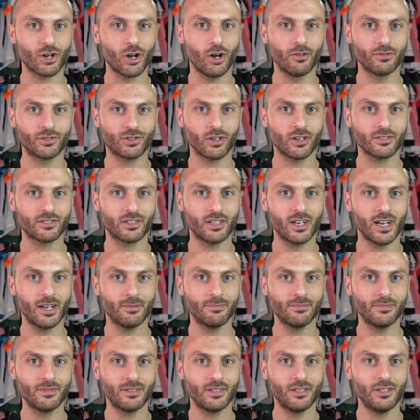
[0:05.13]
of
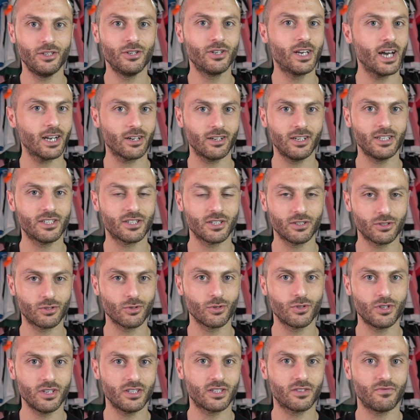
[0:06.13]
Tottenham, you gotta listen
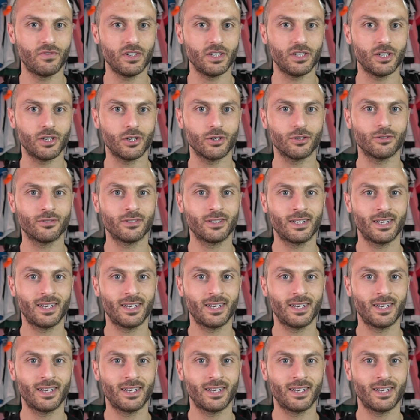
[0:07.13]
to this video